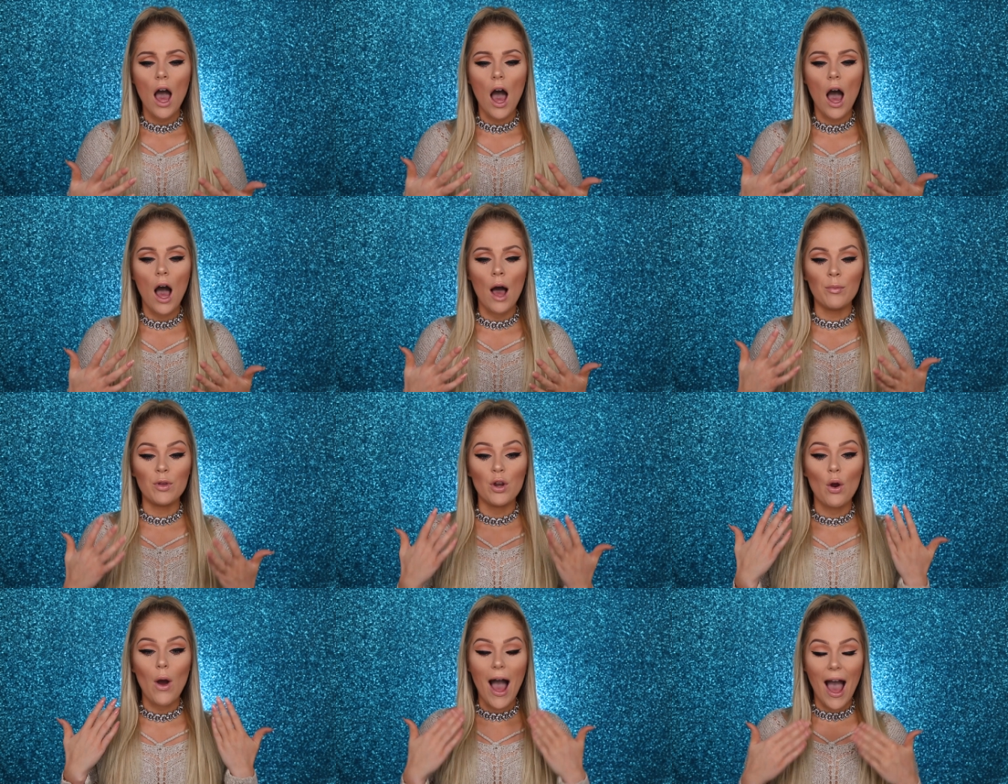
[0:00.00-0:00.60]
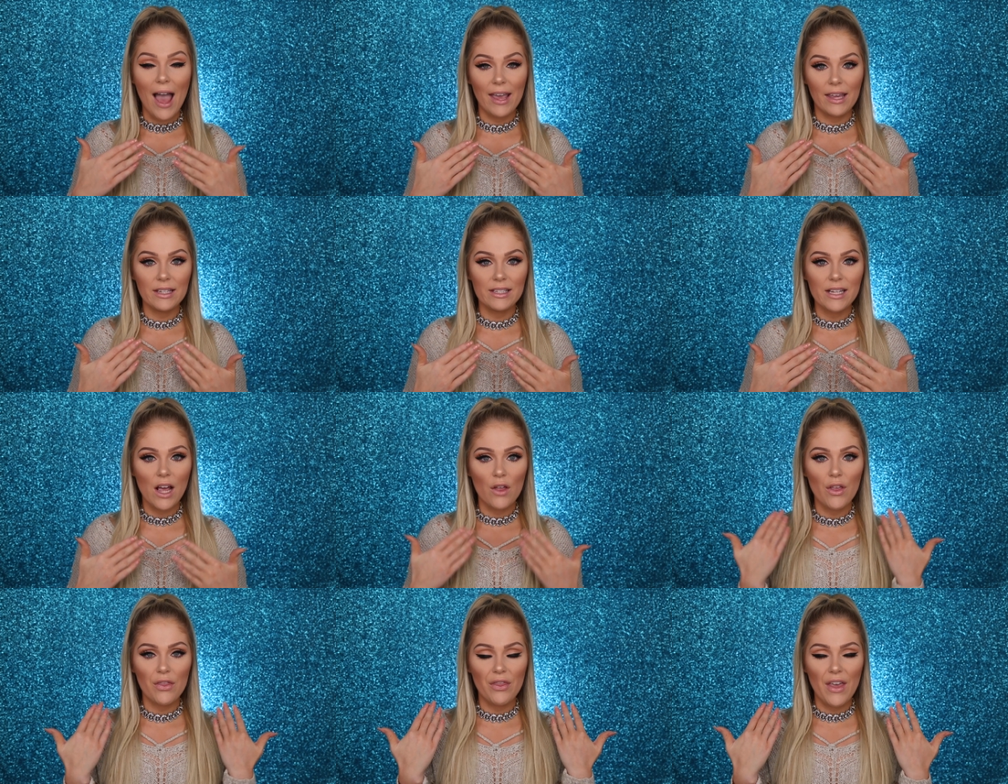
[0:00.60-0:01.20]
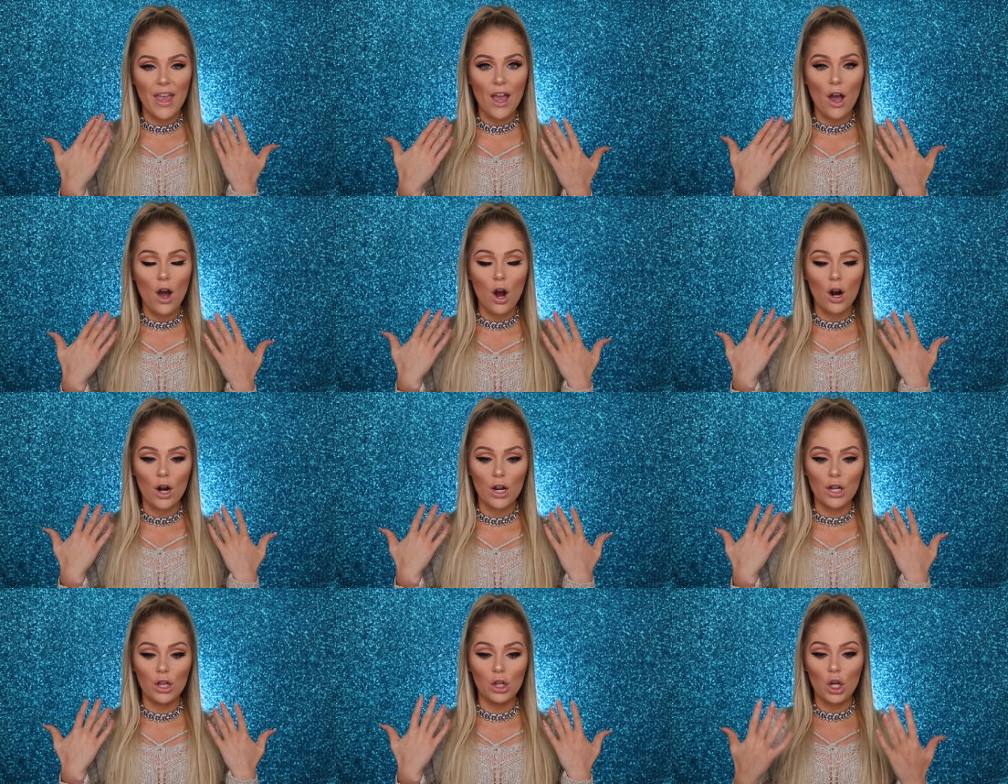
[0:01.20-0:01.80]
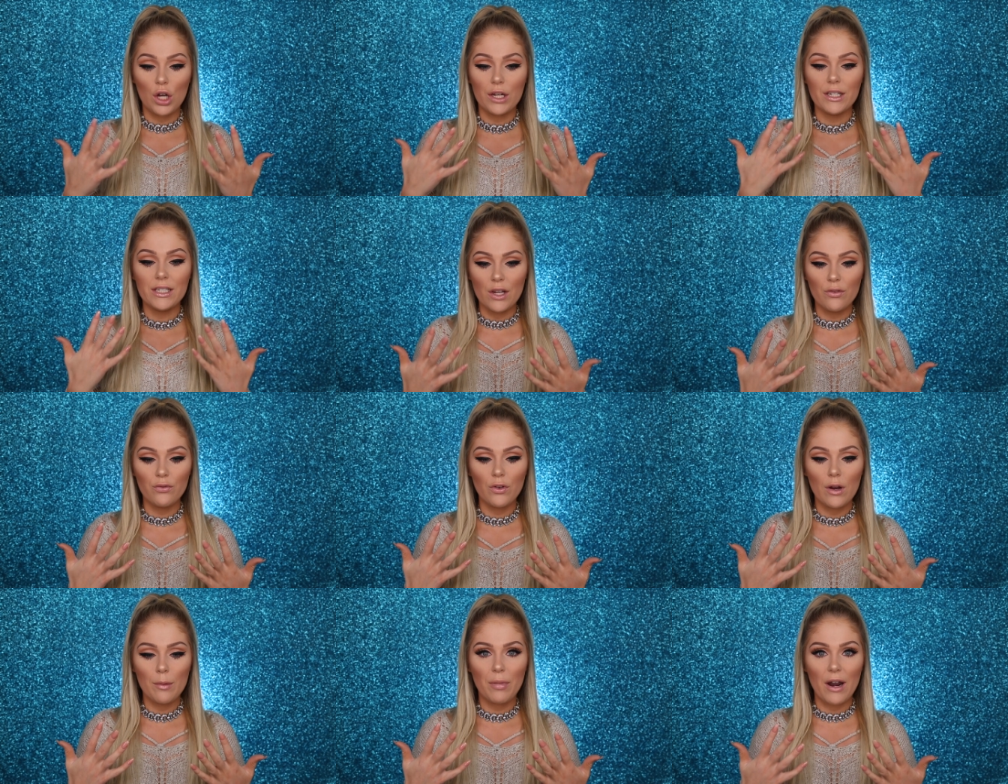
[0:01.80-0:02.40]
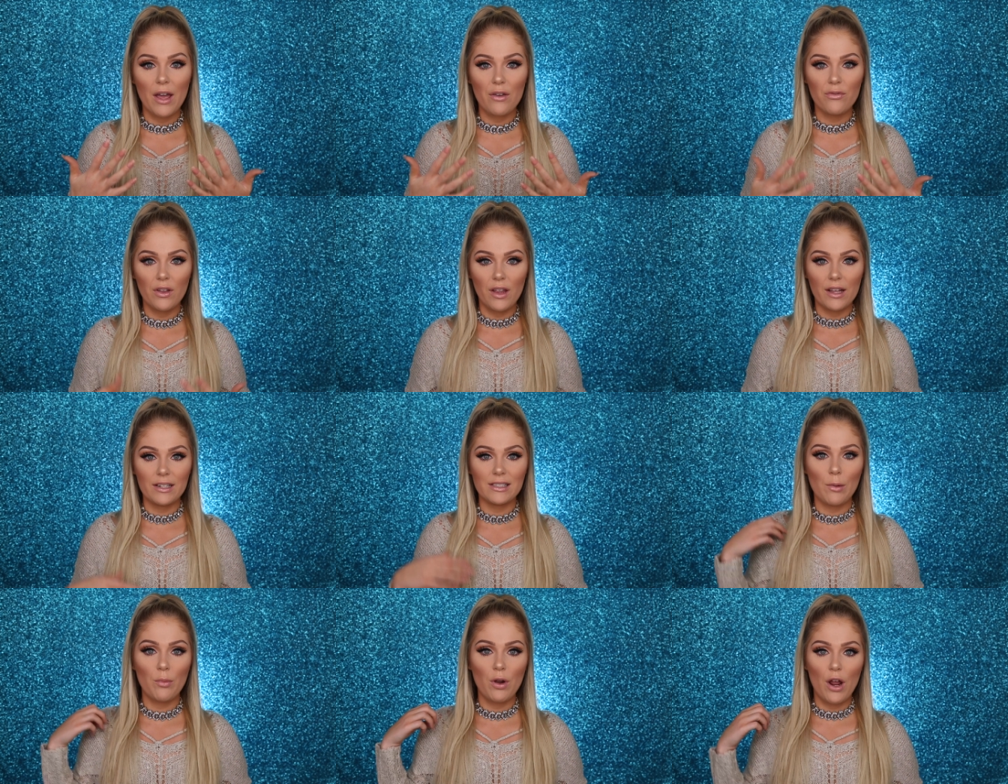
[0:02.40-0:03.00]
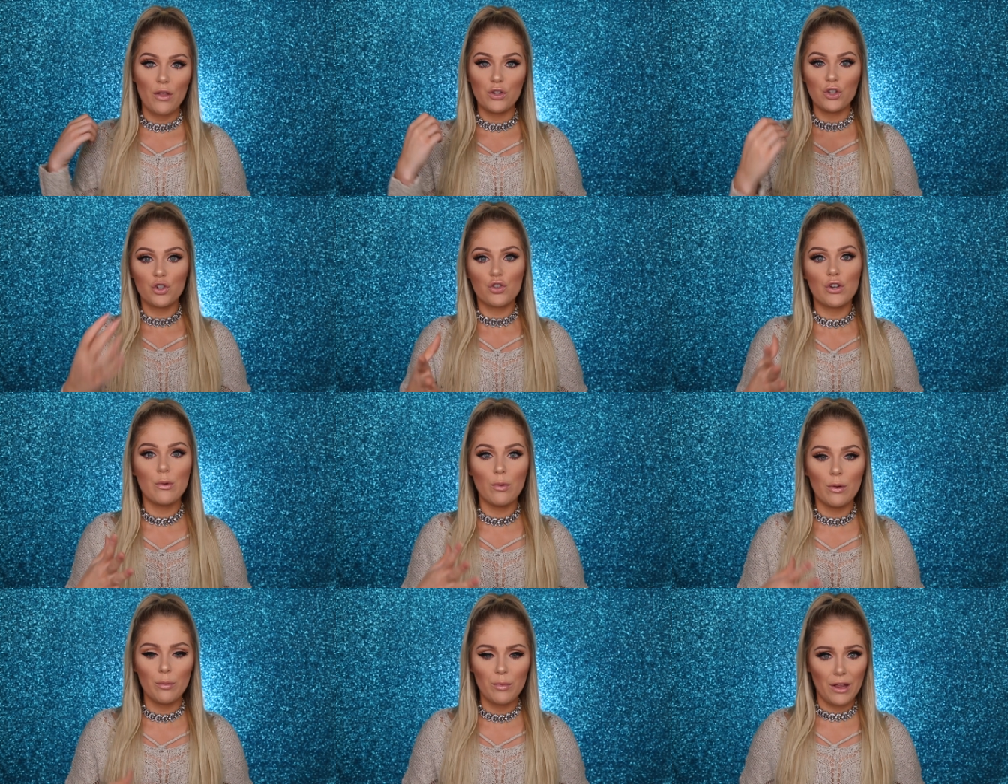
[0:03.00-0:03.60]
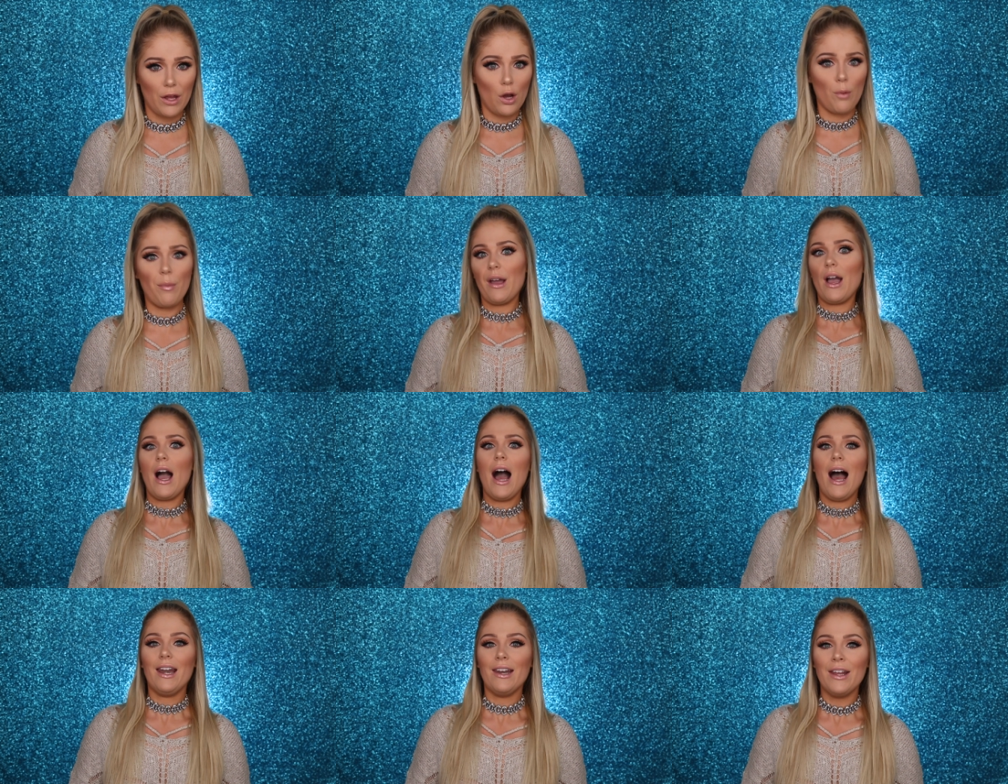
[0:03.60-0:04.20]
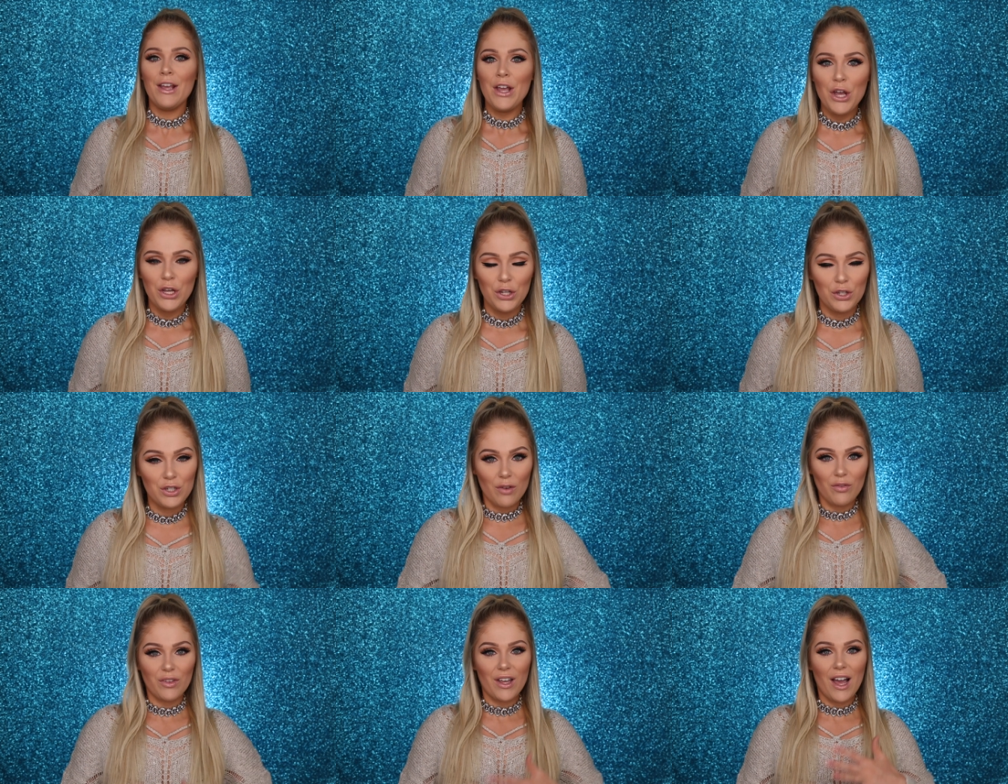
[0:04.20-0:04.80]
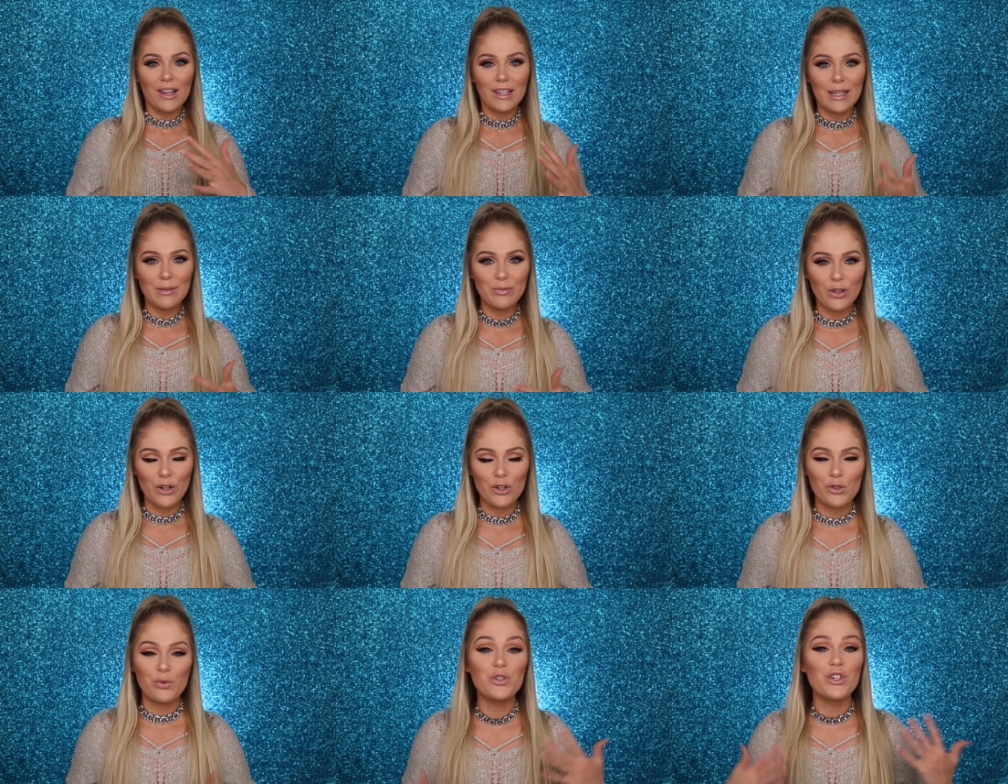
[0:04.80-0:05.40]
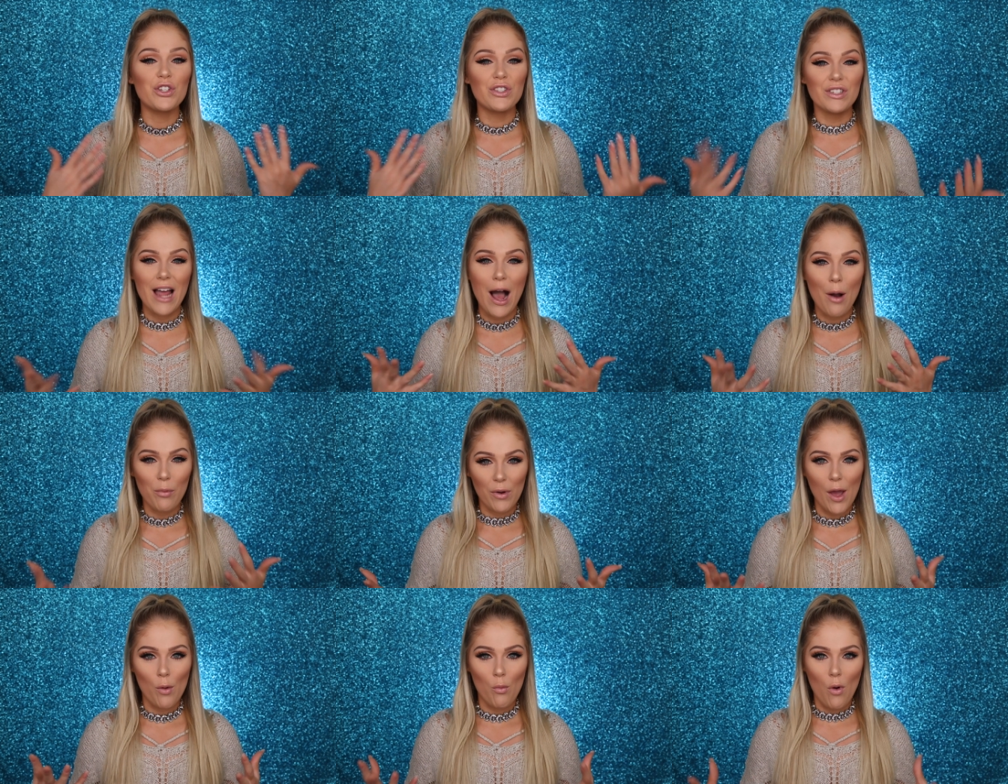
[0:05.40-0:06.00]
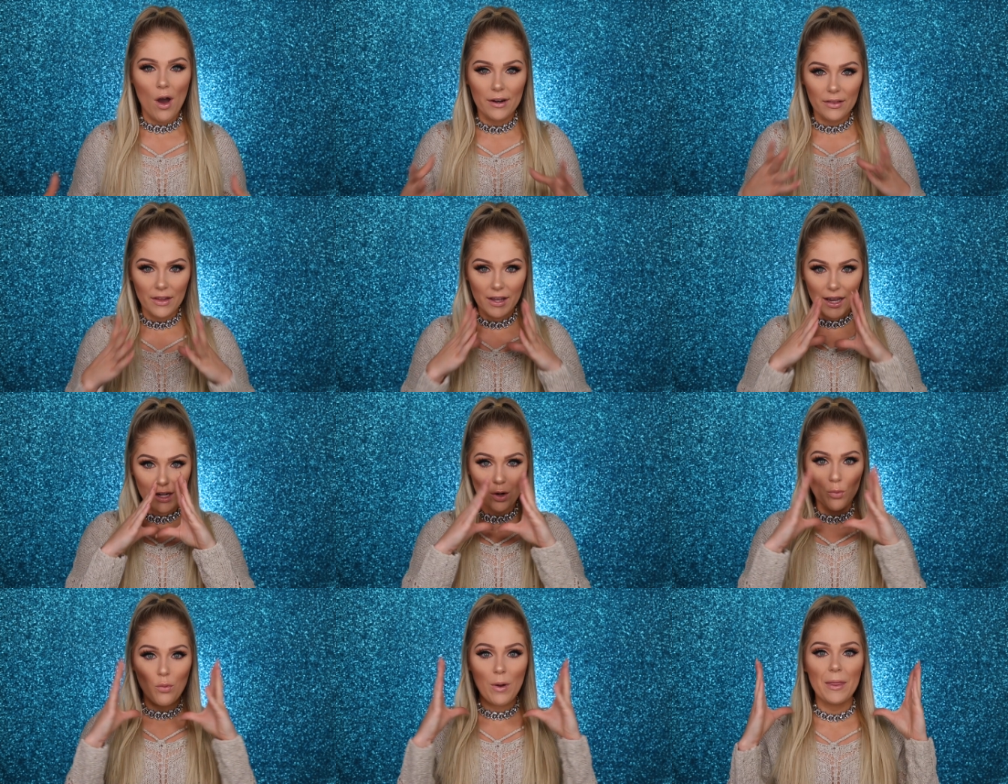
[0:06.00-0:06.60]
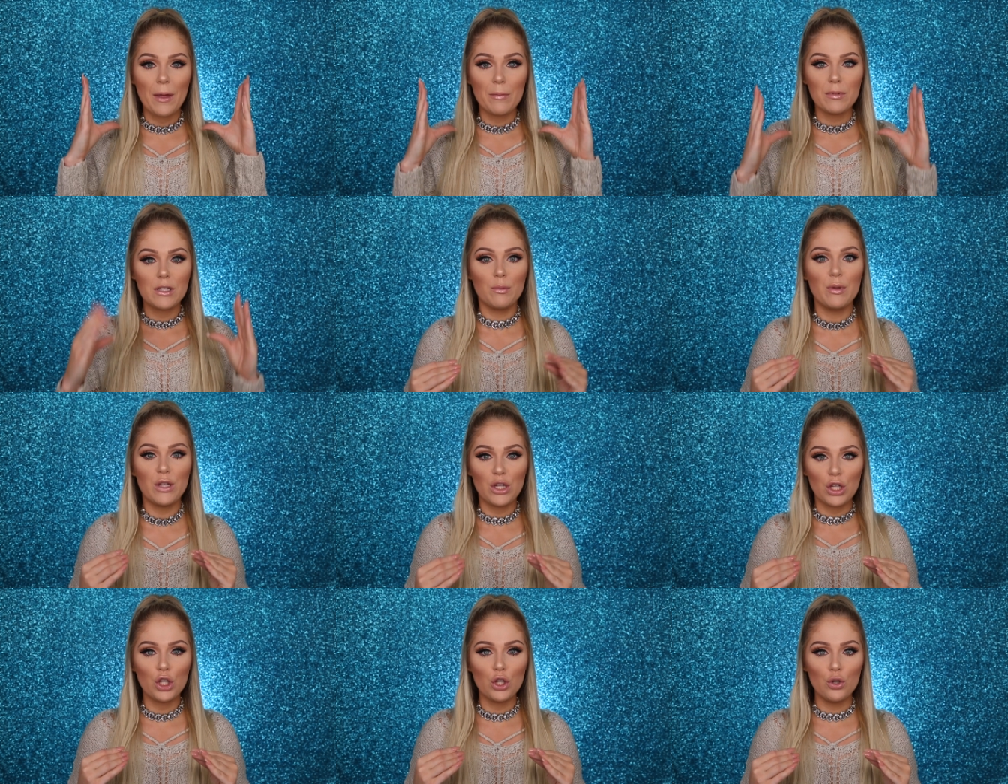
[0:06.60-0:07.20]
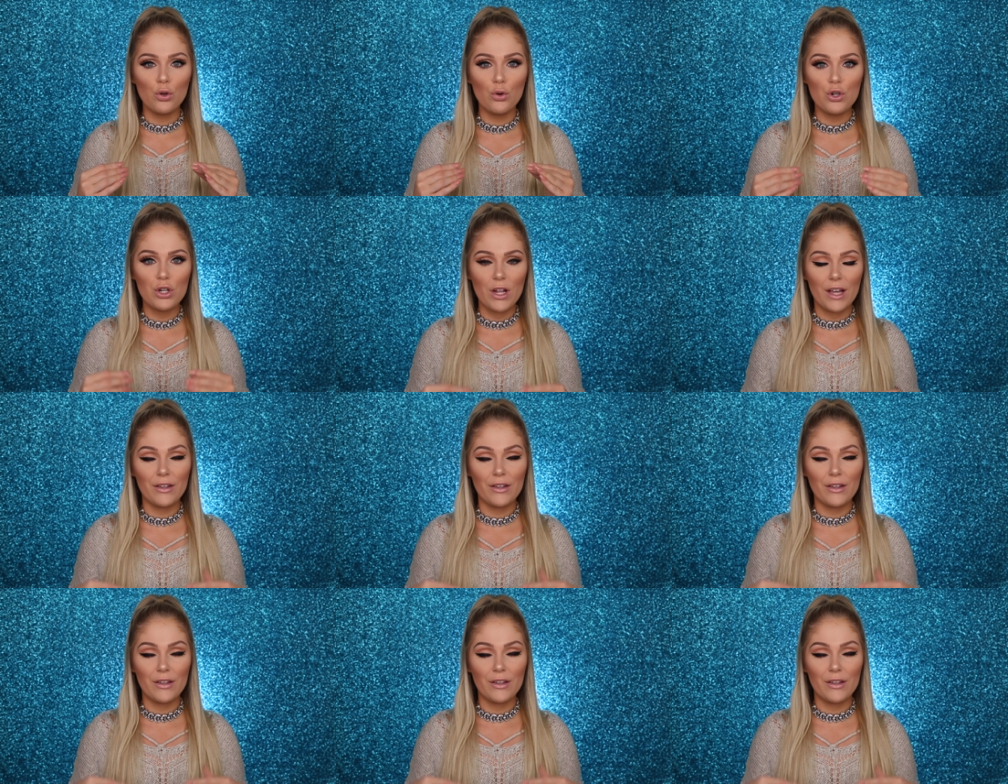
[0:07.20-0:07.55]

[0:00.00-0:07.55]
Um, you know, I can tell that they are look different, but I feel like someone on the street wouldn't be like, oh my God, you definitely got lip fillers, which is not what I wanted. Like I didn't want them to be huge.